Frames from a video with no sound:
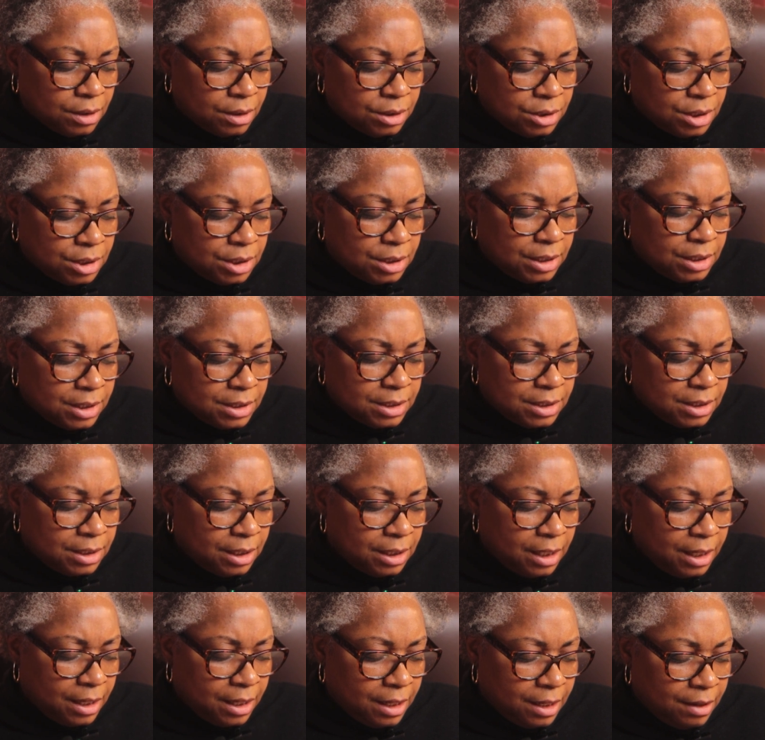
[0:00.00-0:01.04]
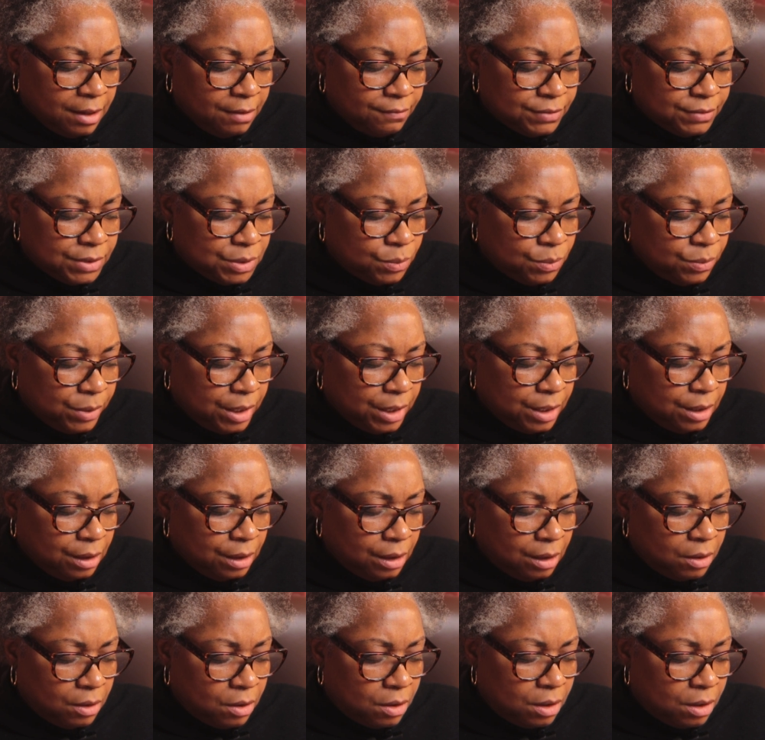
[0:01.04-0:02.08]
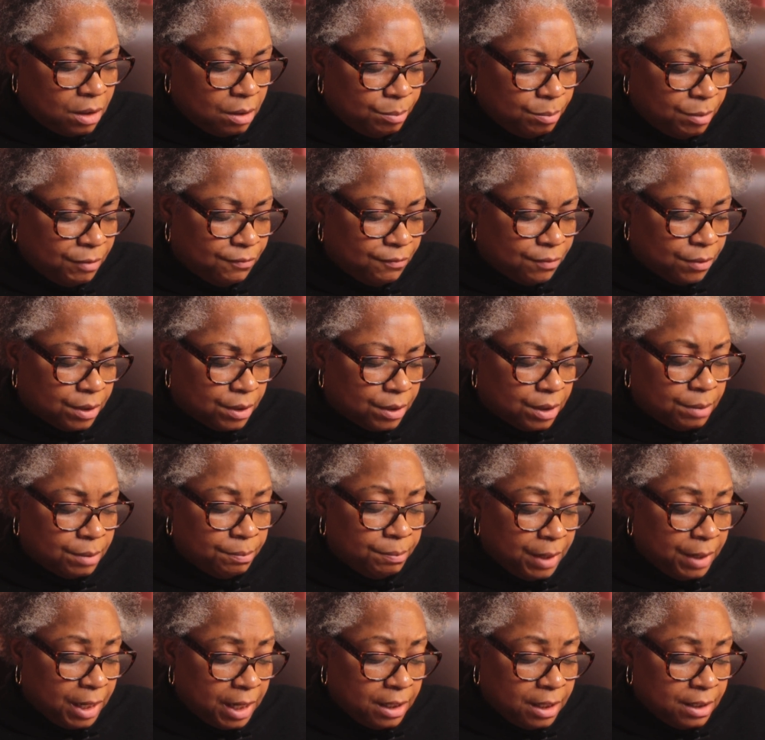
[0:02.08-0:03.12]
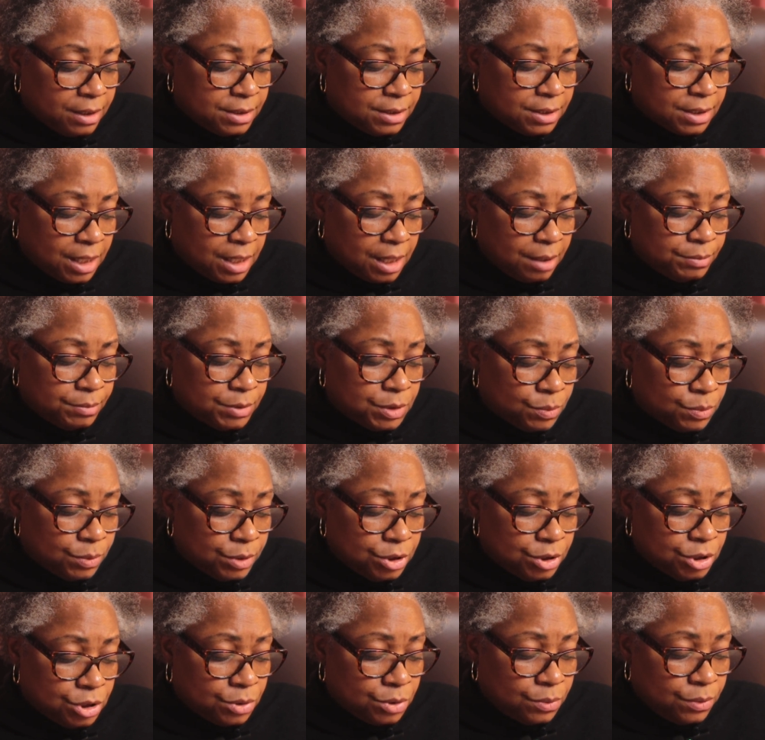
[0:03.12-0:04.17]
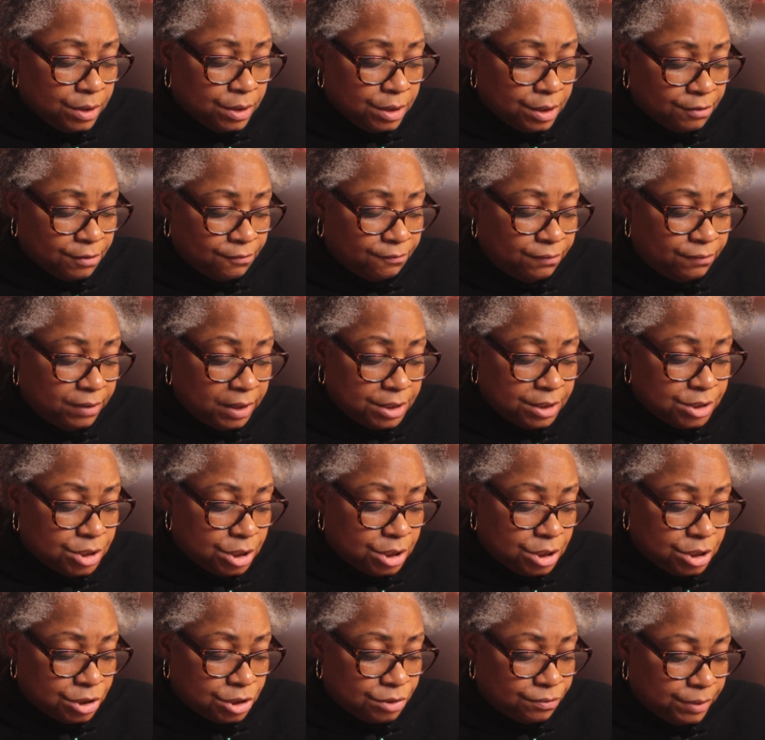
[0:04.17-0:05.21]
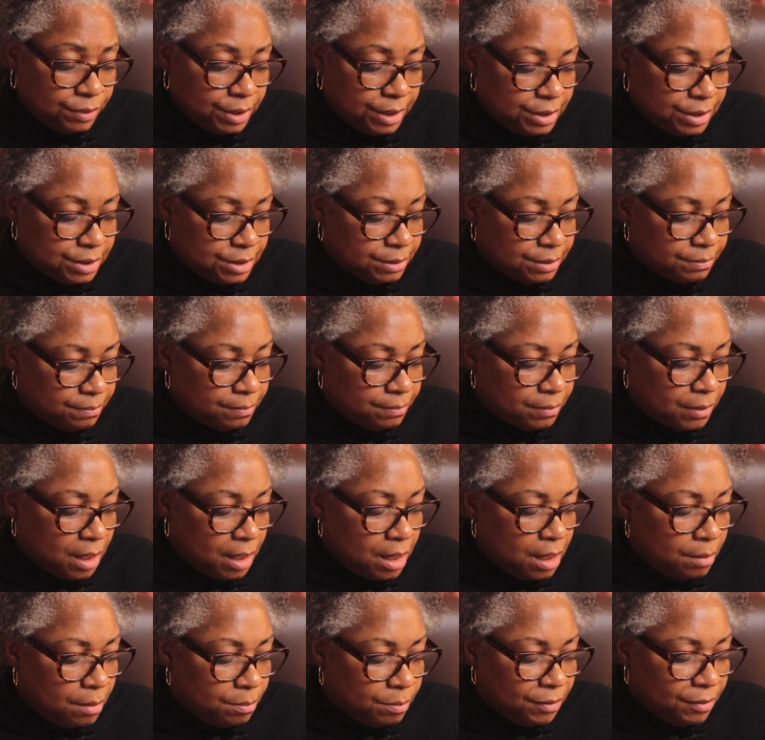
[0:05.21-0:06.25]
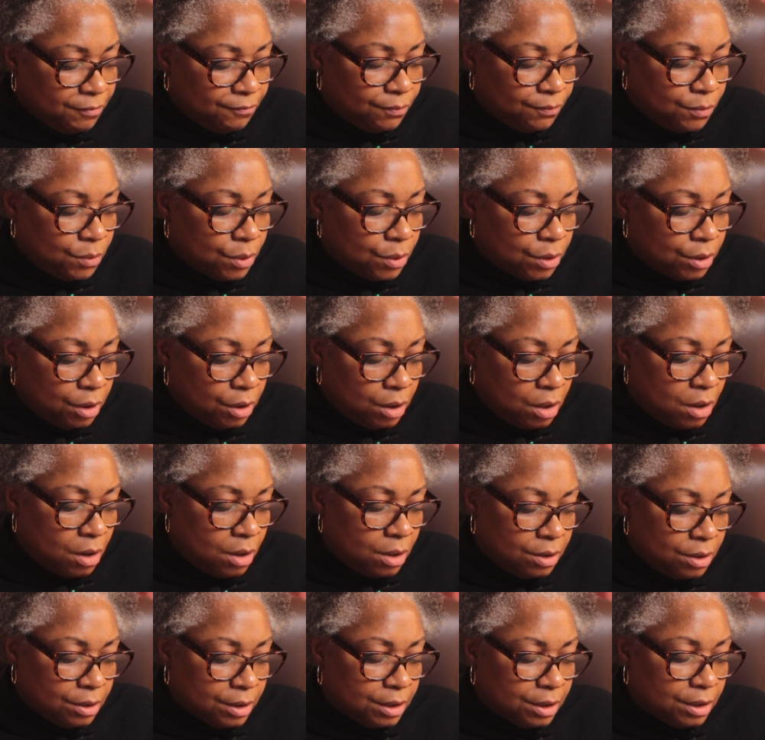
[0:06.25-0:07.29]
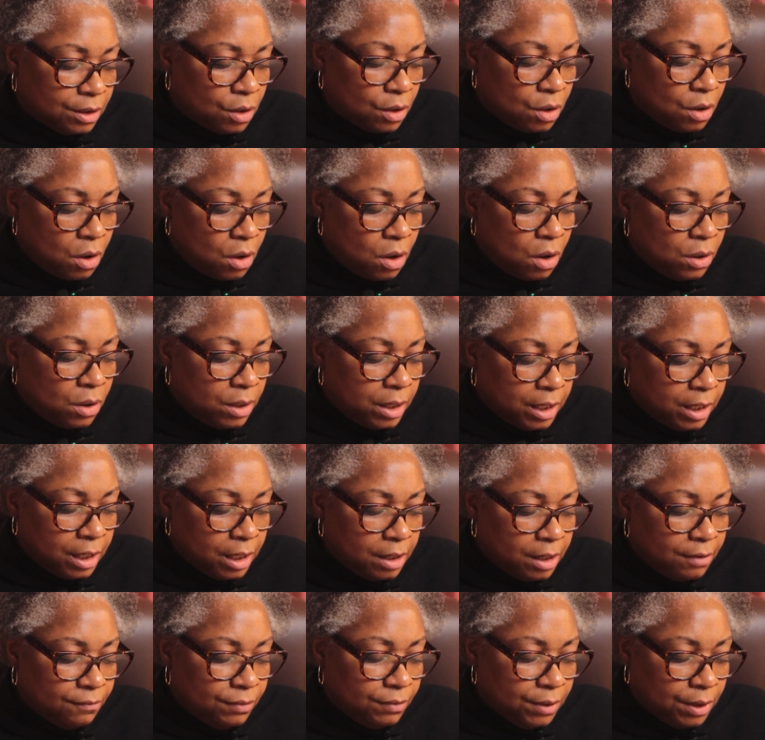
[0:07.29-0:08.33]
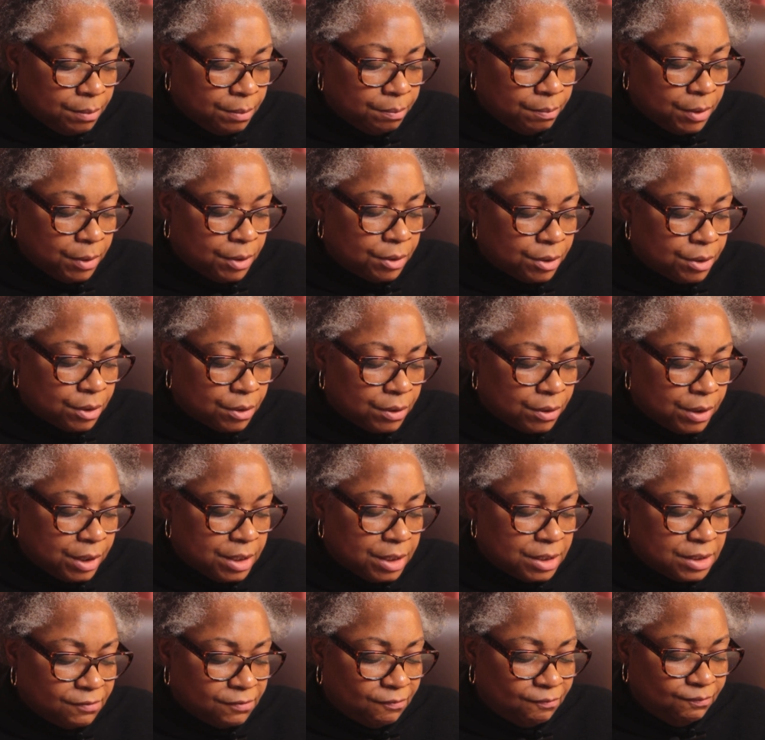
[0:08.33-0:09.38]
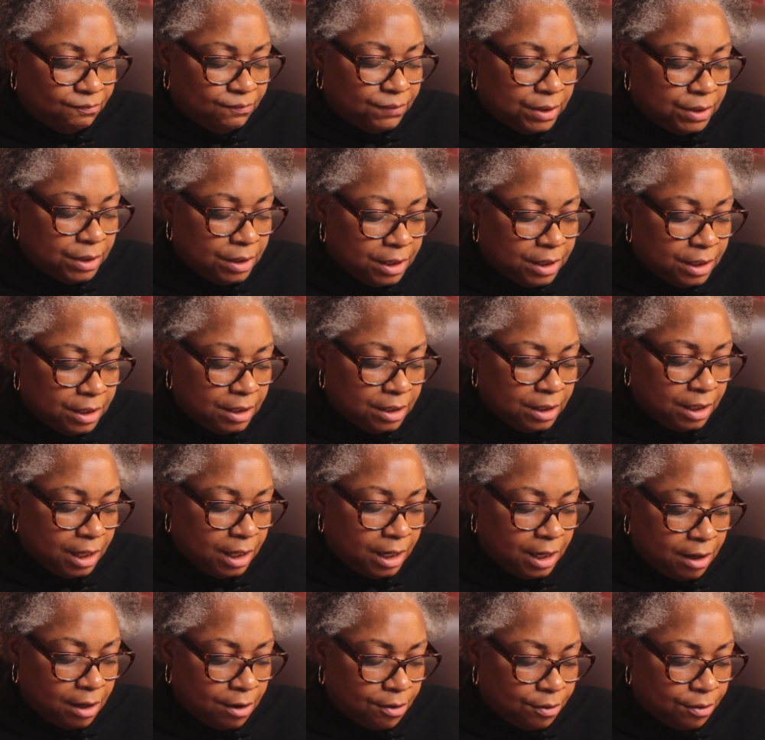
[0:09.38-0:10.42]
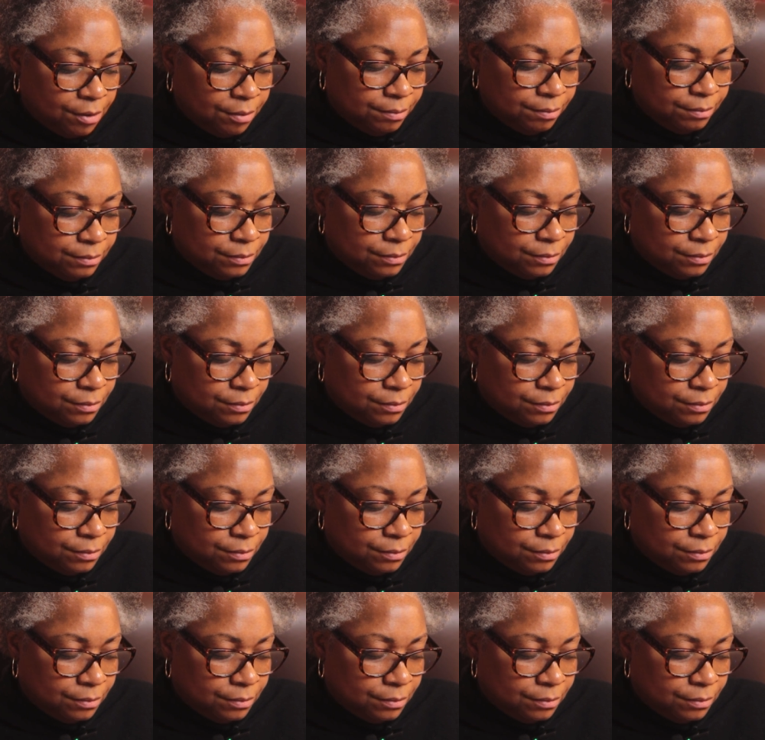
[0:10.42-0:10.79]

She doesn't have to wait long before her companions come to enjoy their fleshy treat. Before long, the cawing of their murder is filling the air.